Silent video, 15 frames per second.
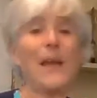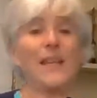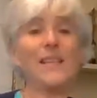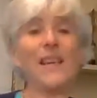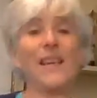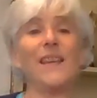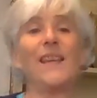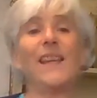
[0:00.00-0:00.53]

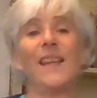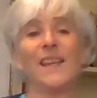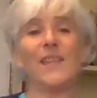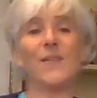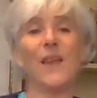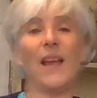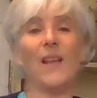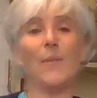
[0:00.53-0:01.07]
painting,
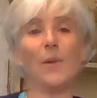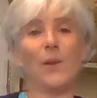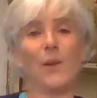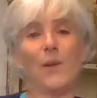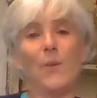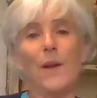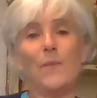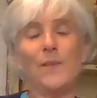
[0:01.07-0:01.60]
it's available
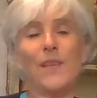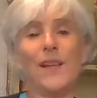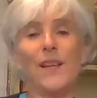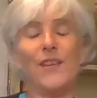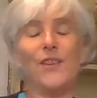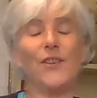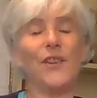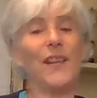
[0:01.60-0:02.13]
on the
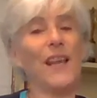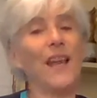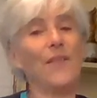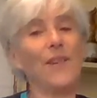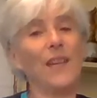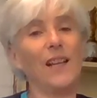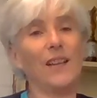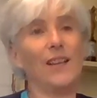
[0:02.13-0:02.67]
website. You can
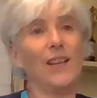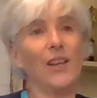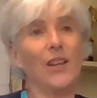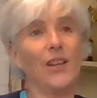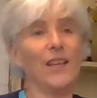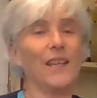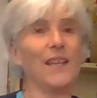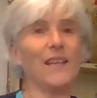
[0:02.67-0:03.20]
have a little
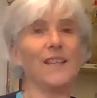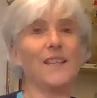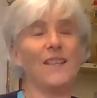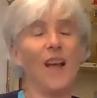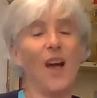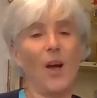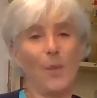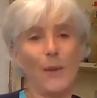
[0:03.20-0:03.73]
look.
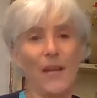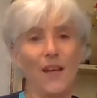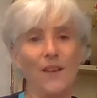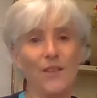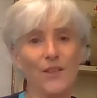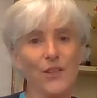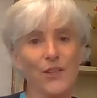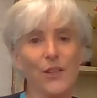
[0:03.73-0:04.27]
It's
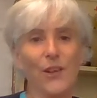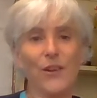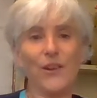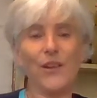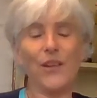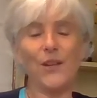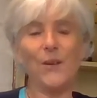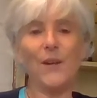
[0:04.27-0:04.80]

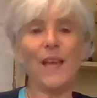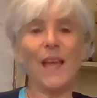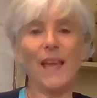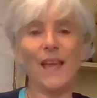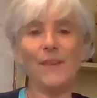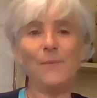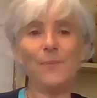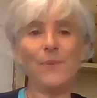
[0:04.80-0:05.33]

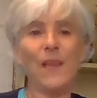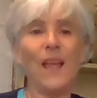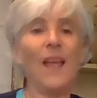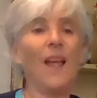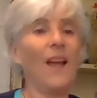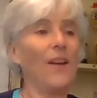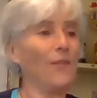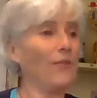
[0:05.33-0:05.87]
rbart.co.uk.
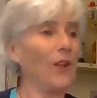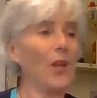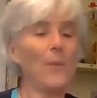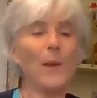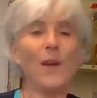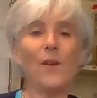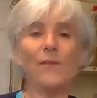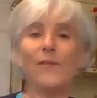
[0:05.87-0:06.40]
Follow
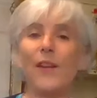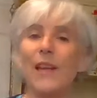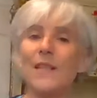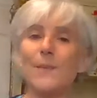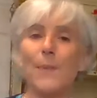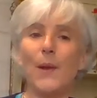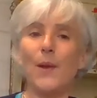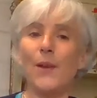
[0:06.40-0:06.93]
me on
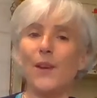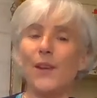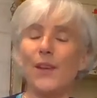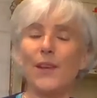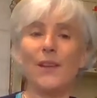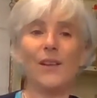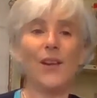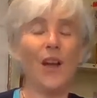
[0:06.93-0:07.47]
Facebook.
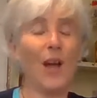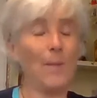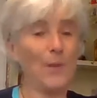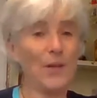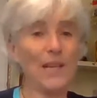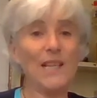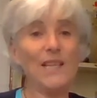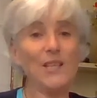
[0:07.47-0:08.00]
I'm
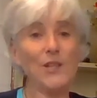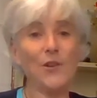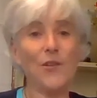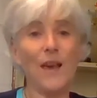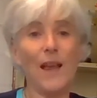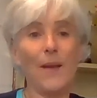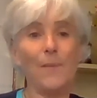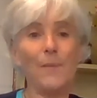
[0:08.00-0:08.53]
on
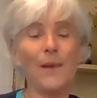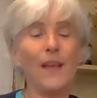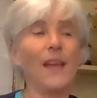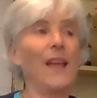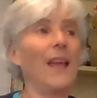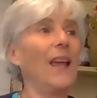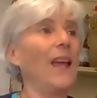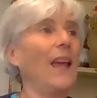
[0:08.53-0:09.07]
Instagram,
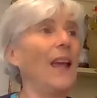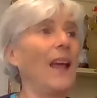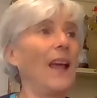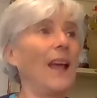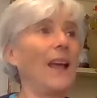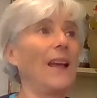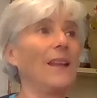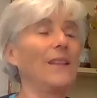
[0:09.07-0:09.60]

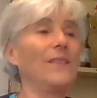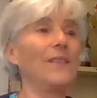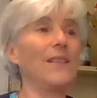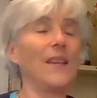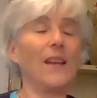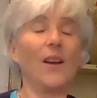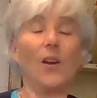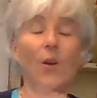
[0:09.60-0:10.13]

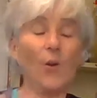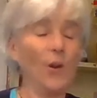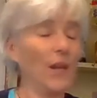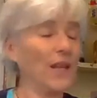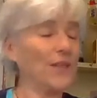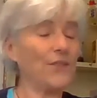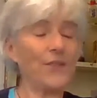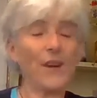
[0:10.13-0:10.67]
and all
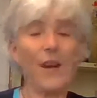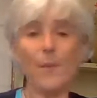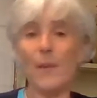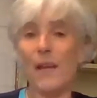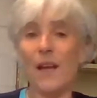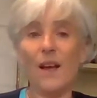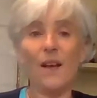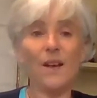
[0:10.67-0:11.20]
under
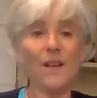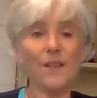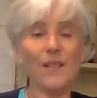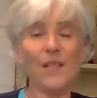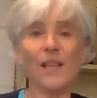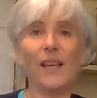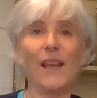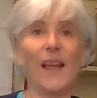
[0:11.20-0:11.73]

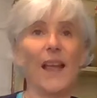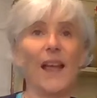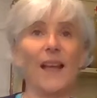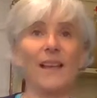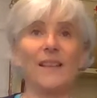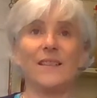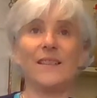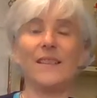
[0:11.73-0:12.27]
rbart,
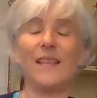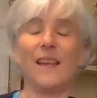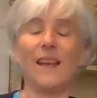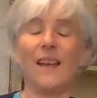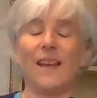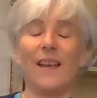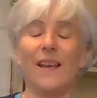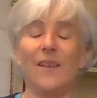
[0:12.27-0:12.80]
and
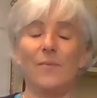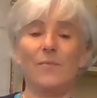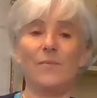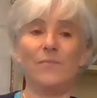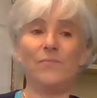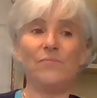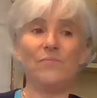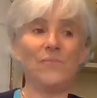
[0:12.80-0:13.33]

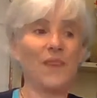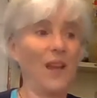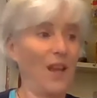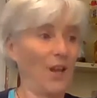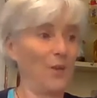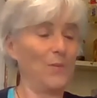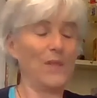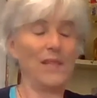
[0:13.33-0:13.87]

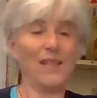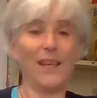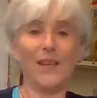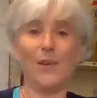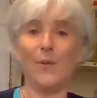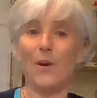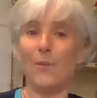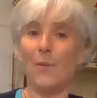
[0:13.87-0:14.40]
hope to
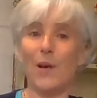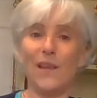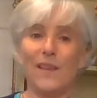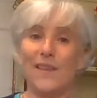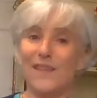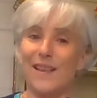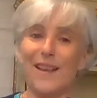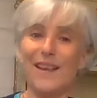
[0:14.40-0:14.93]
see you on one
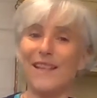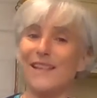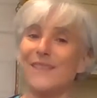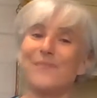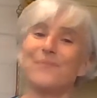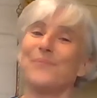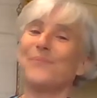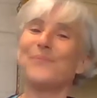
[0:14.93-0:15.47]
of the
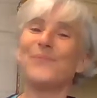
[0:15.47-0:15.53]
sites.